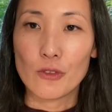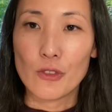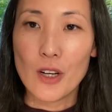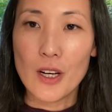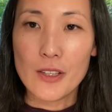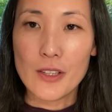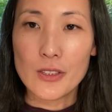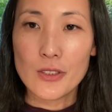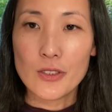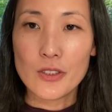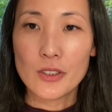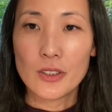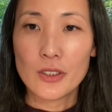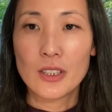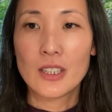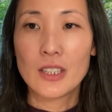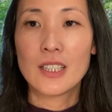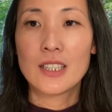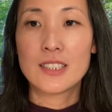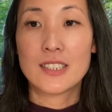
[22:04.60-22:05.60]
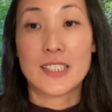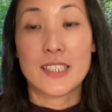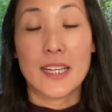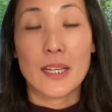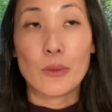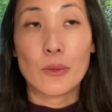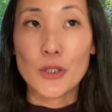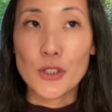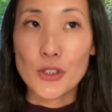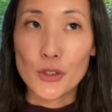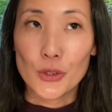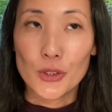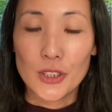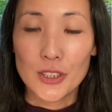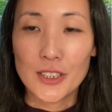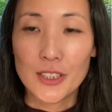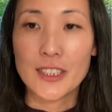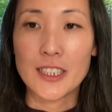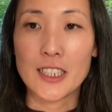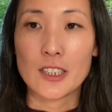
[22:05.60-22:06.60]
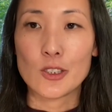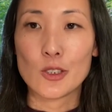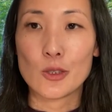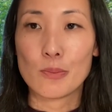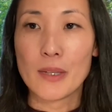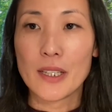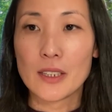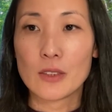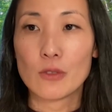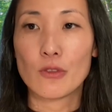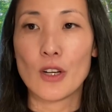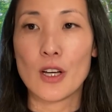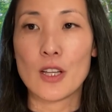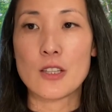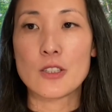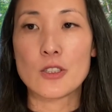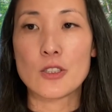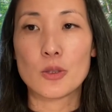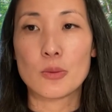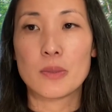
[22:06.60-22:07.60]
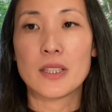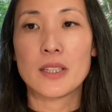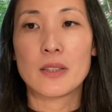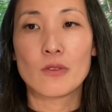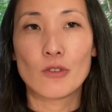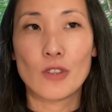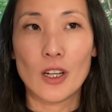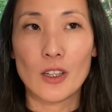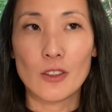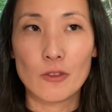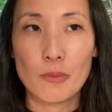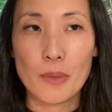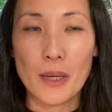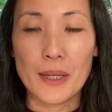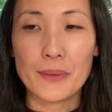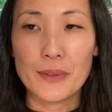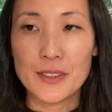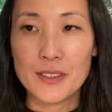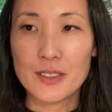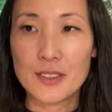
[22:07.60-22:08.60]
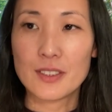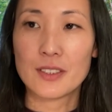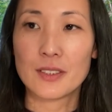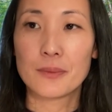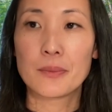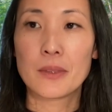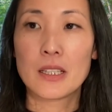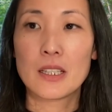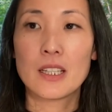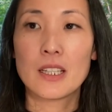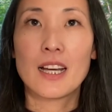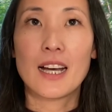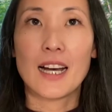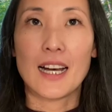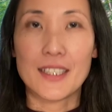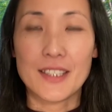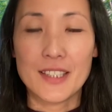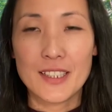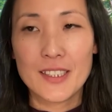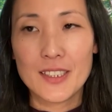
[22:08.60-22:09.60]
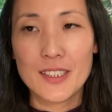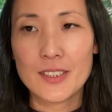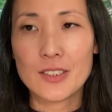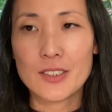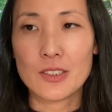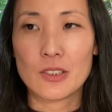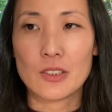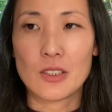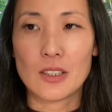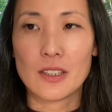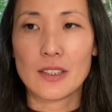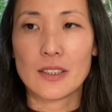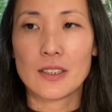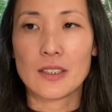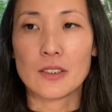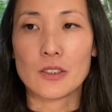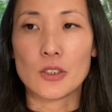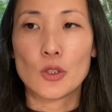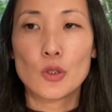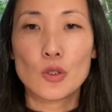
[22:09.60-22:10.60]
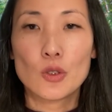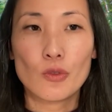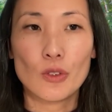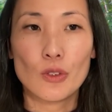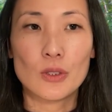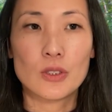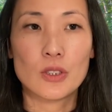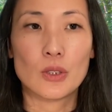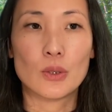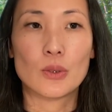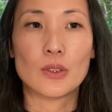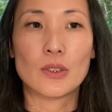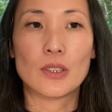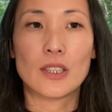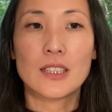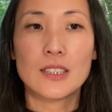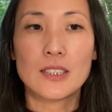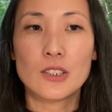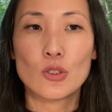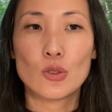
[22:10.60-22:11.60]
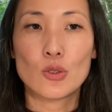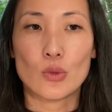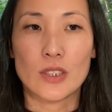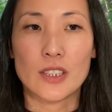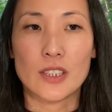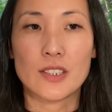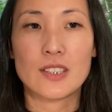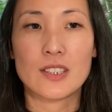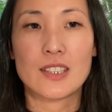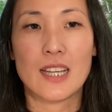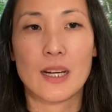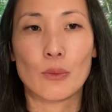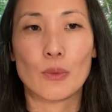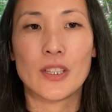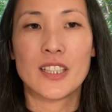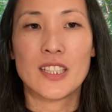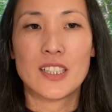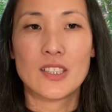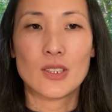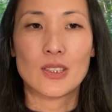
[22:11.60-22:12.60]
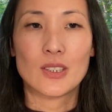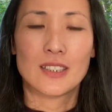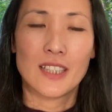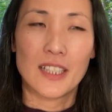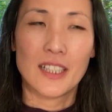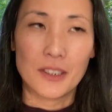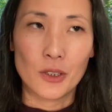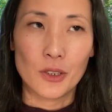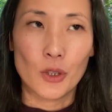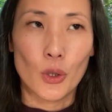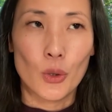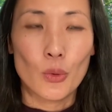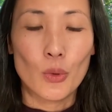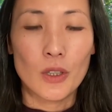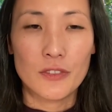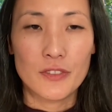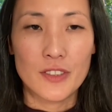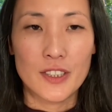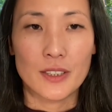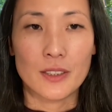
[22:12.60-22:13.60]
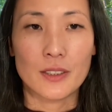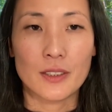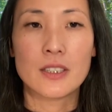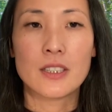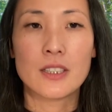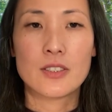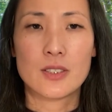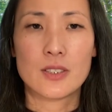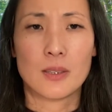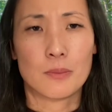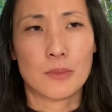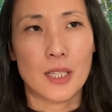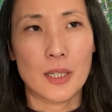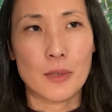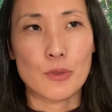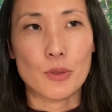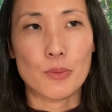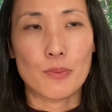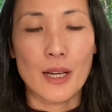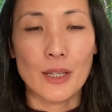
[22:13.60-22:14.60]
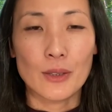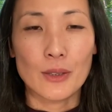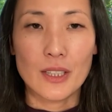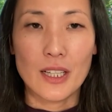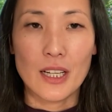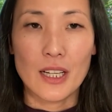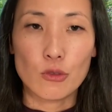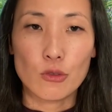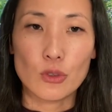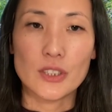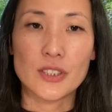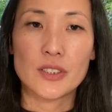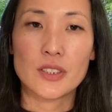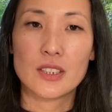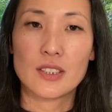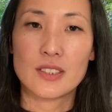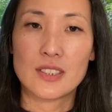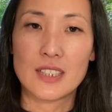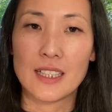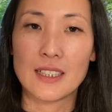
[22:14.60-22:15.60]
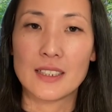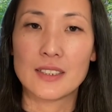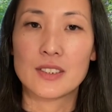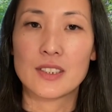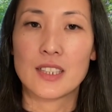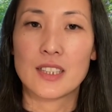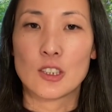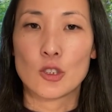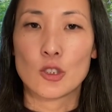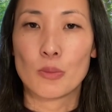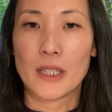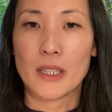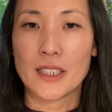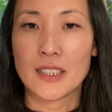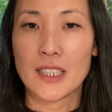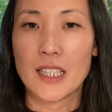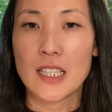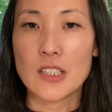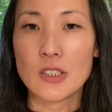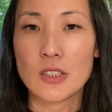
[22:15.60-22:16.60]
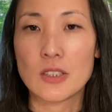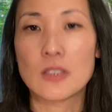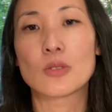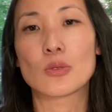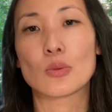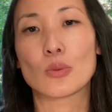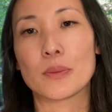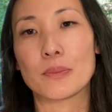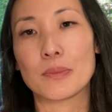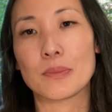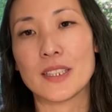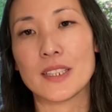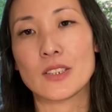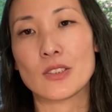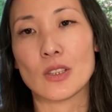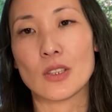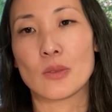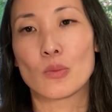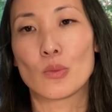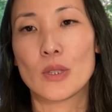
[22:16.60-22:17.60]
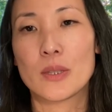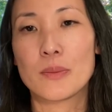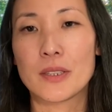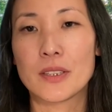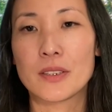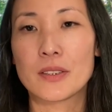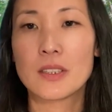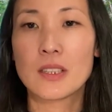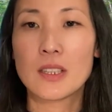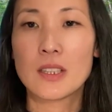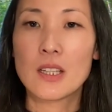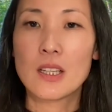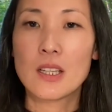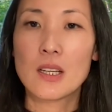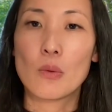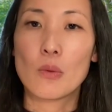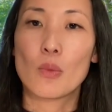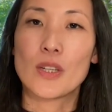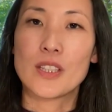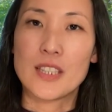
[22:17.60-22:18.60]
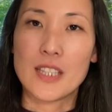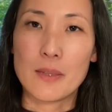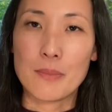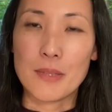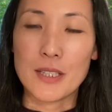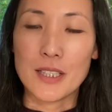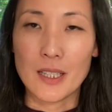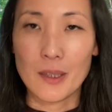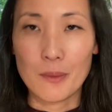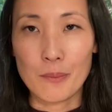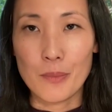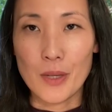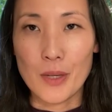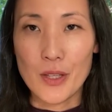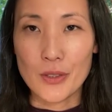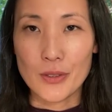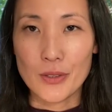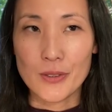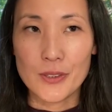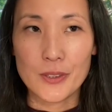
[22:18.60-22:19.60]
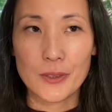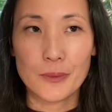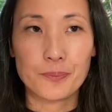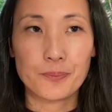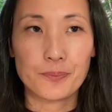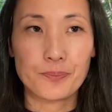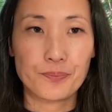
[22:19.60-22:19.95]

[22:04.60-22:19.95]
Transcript: and fathers, today we certainly expect fathers to be involved parents. I think it is useful to illustrate that we need to let go of the sometimes Mount Everest-sized expectations we place on women when they become mothers.